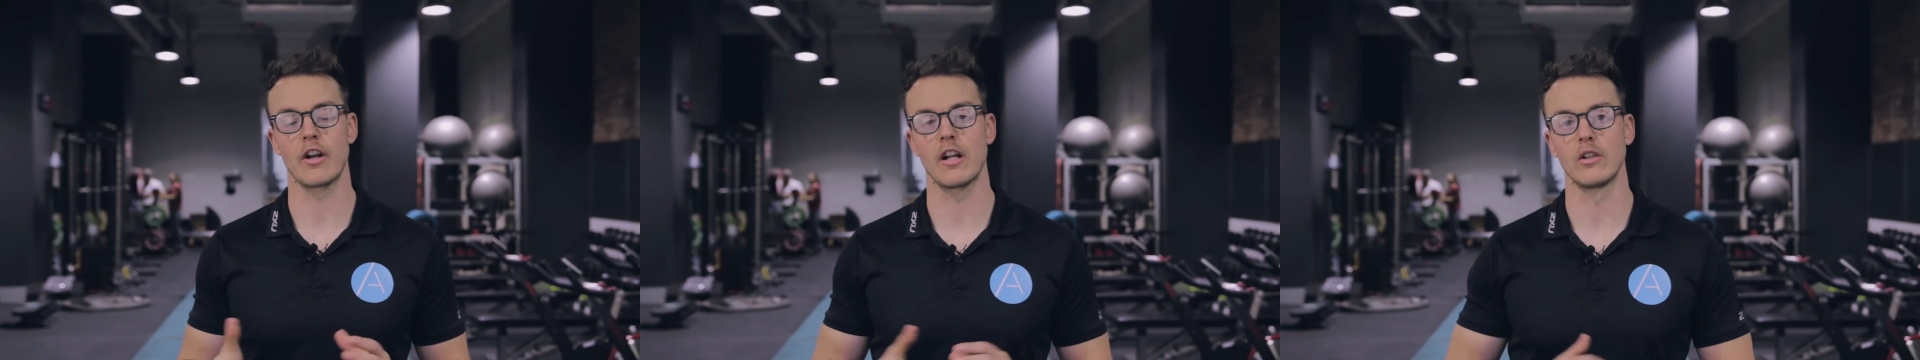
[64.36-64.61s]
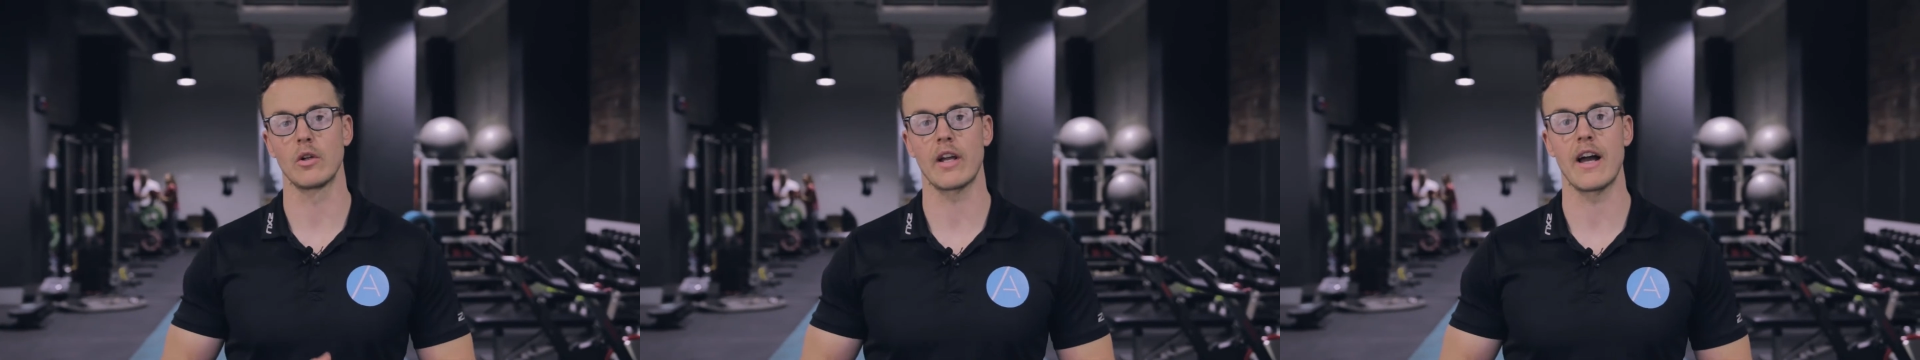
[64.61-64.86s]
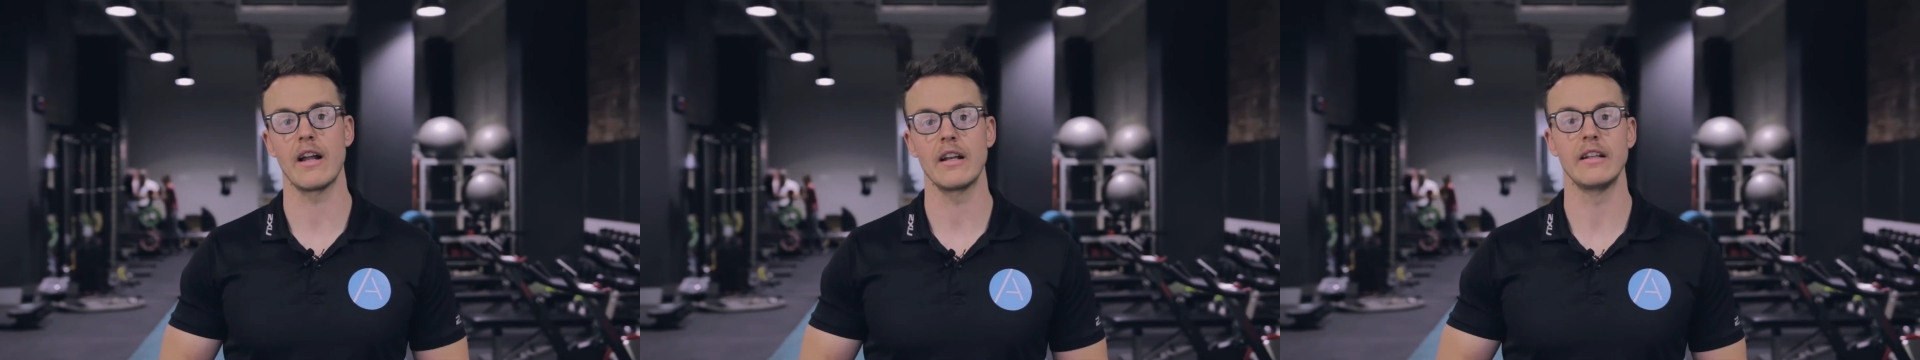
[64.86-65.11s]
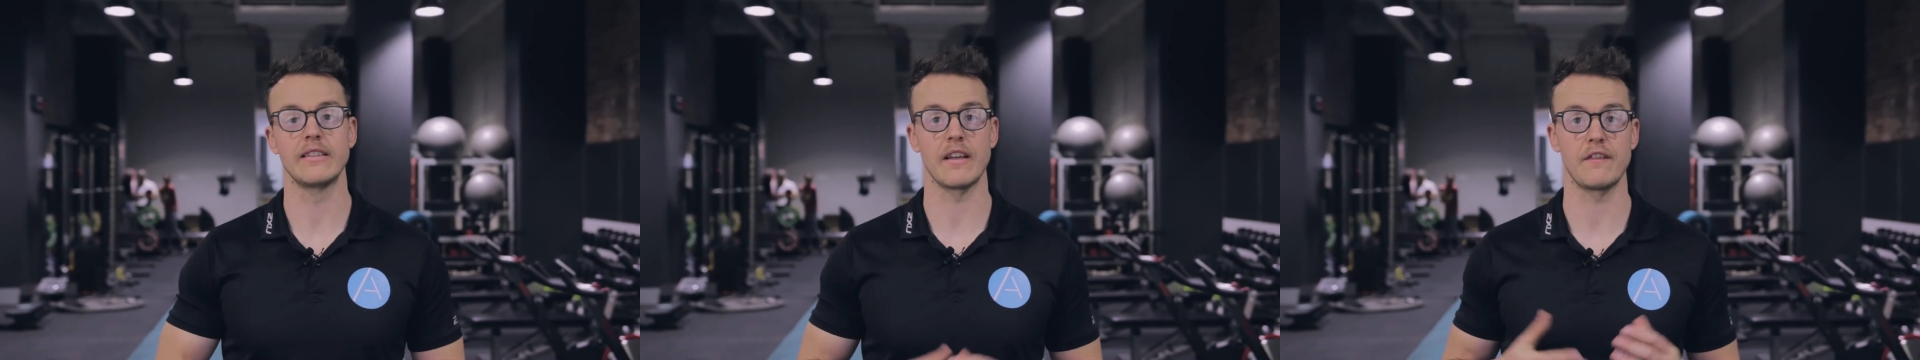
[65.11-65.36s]
I look
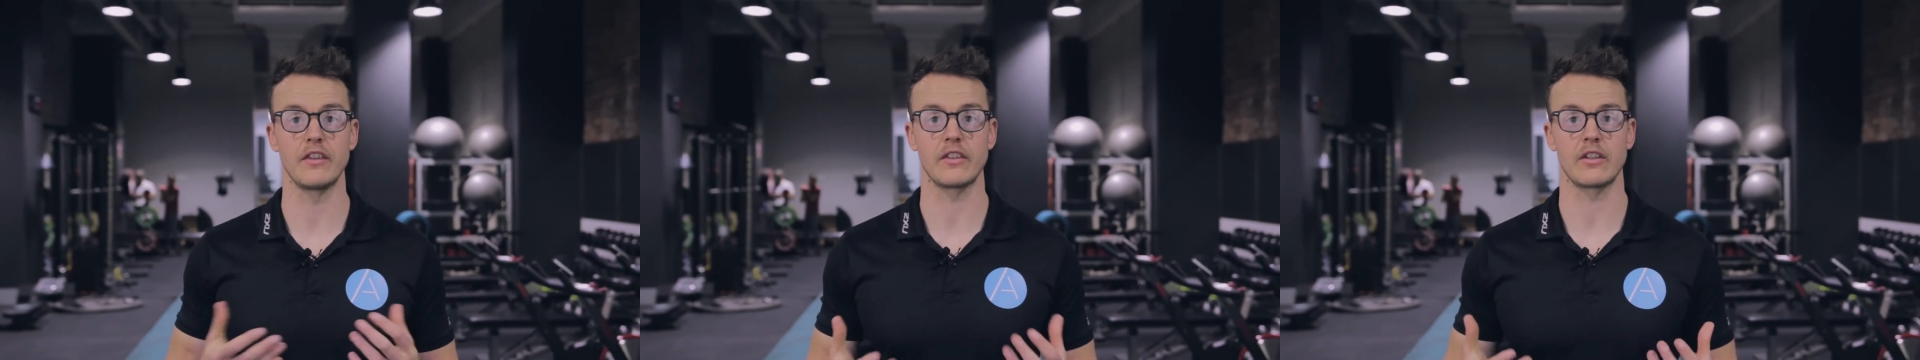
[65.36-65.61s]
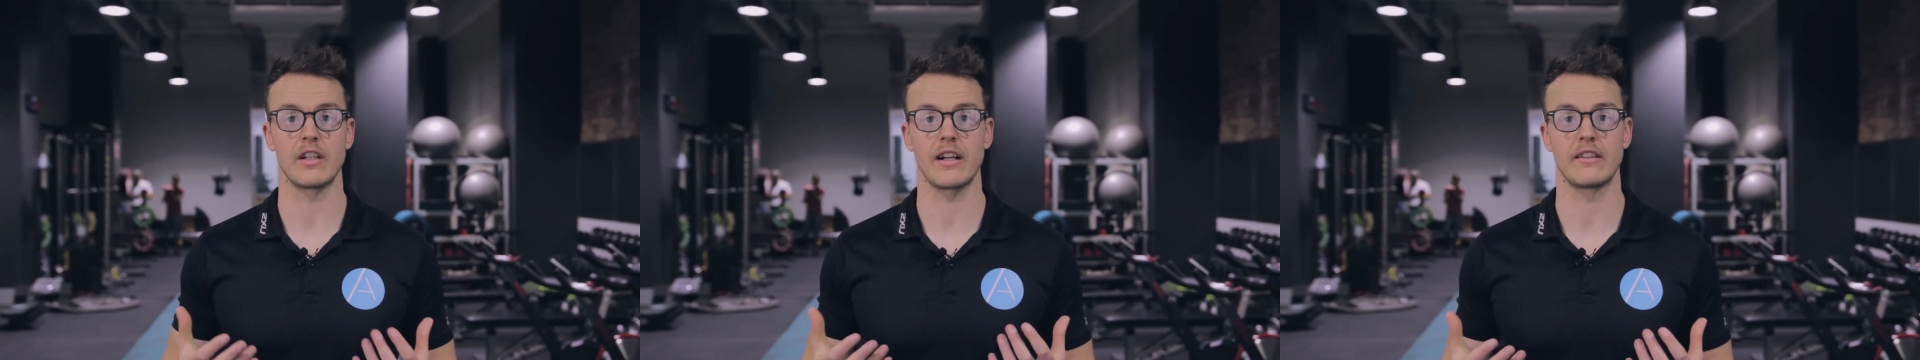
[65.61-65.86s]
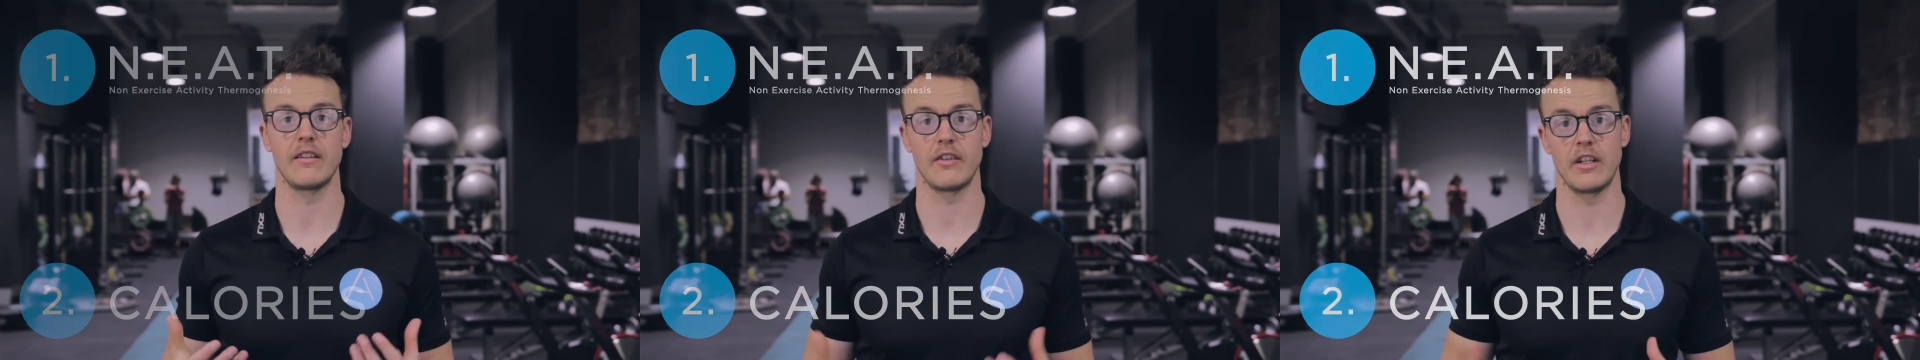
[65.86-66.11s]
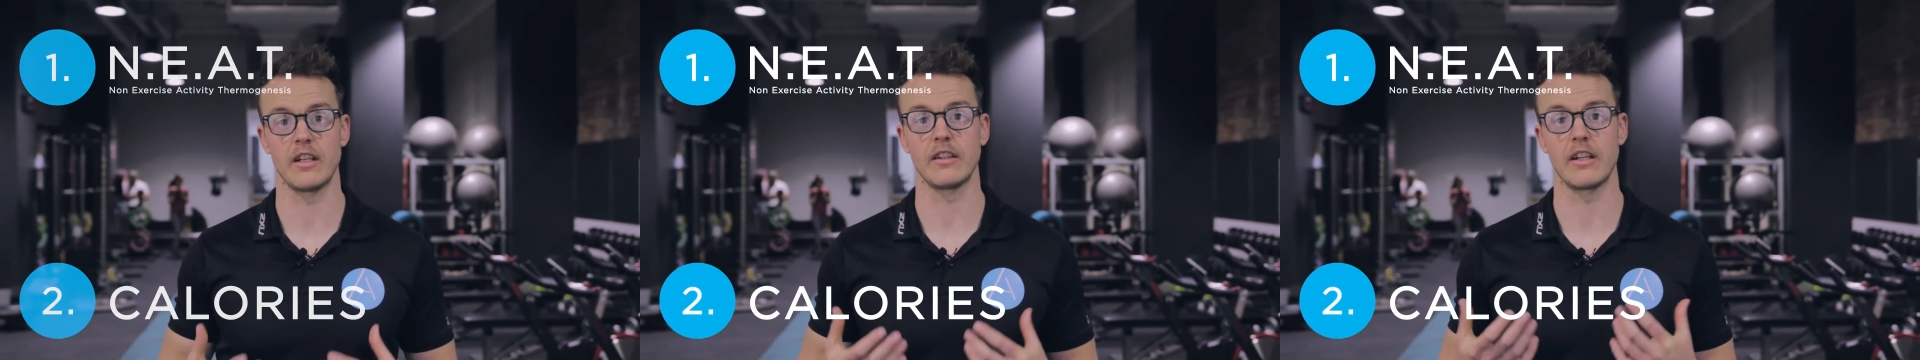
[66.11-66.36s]
at is their physical
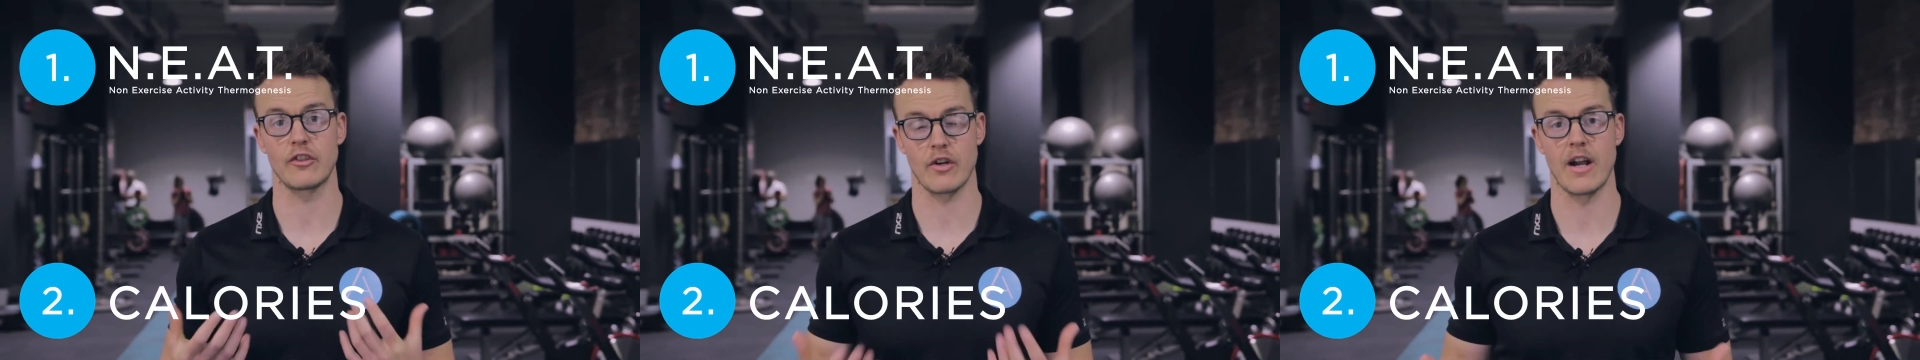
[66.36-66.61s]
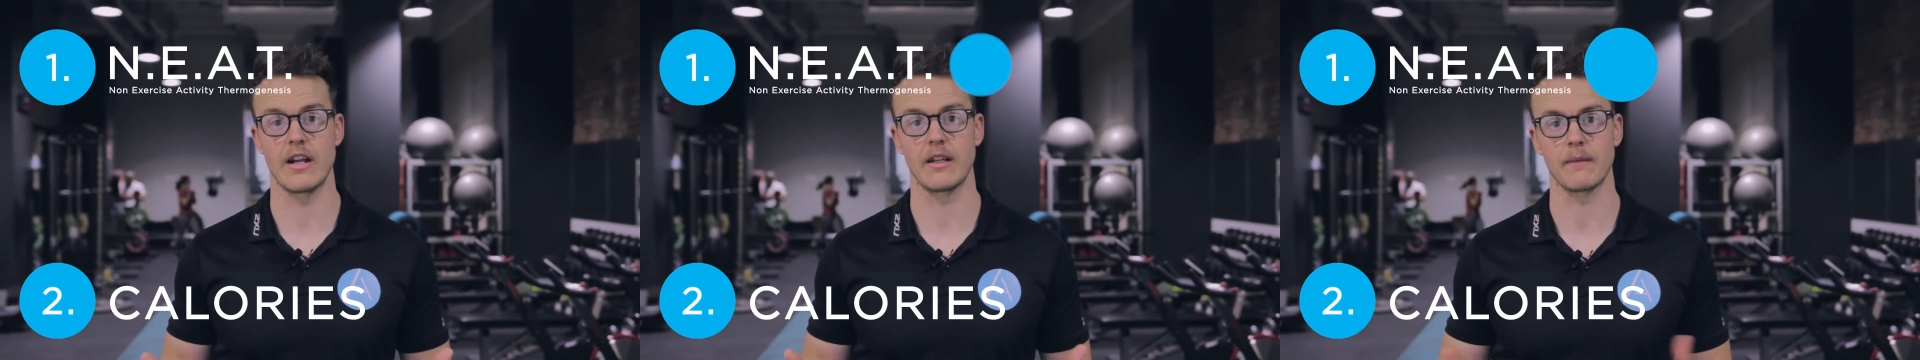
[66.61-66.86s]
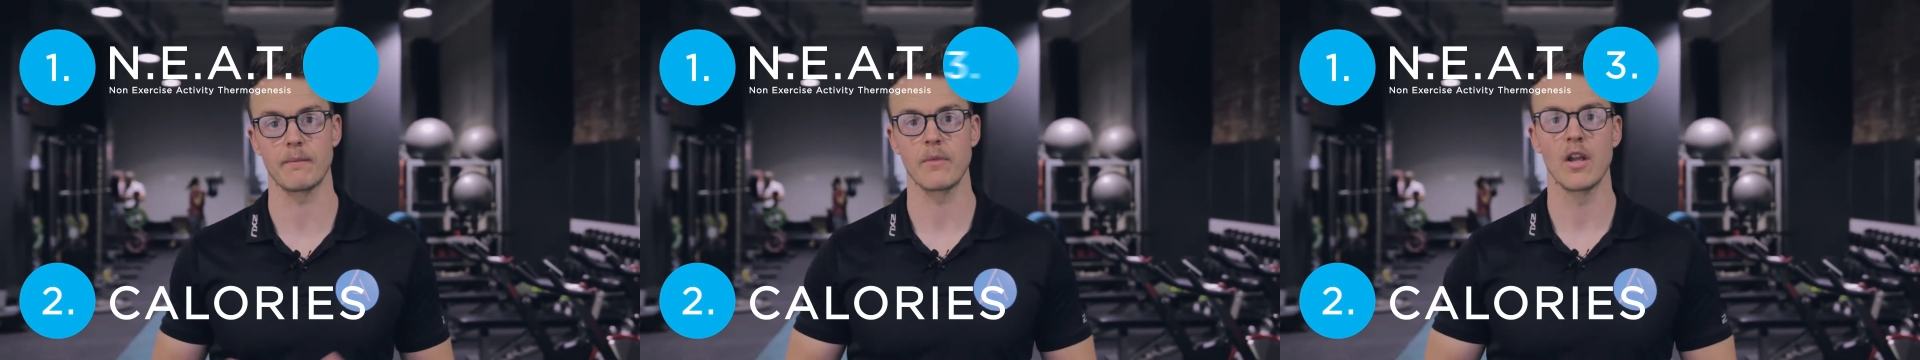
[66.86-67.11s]
activity and their training.